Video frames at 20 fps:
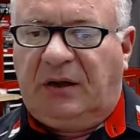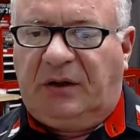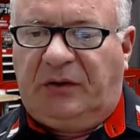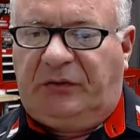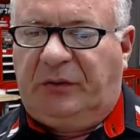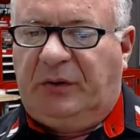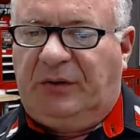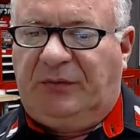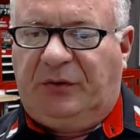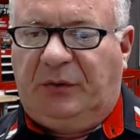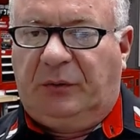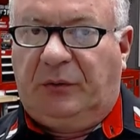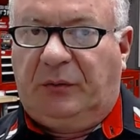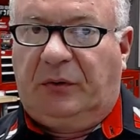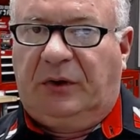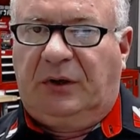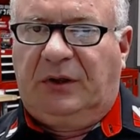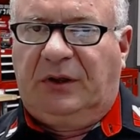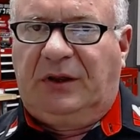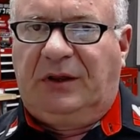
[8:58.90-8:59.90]
So if you
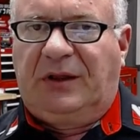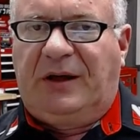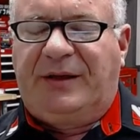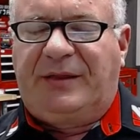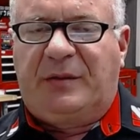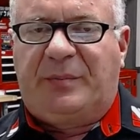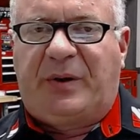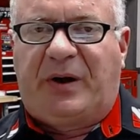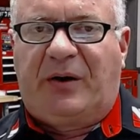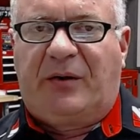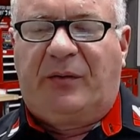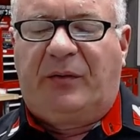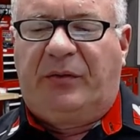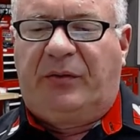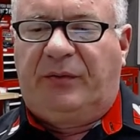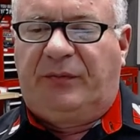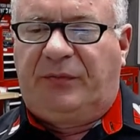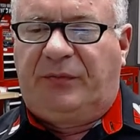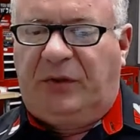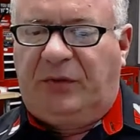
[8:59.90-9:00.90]
really like the power of
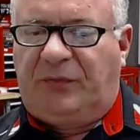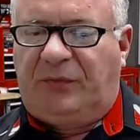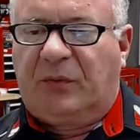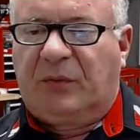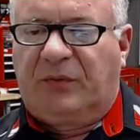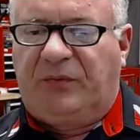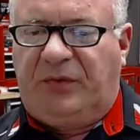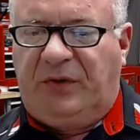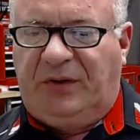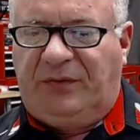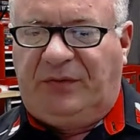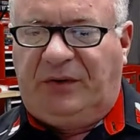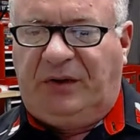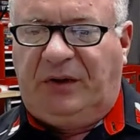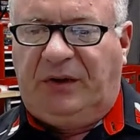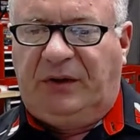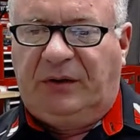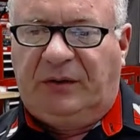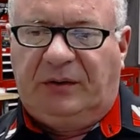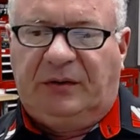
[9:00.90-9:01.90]
the, the
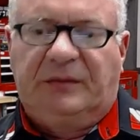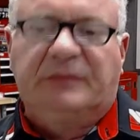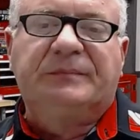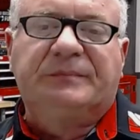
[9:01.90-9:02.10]
450,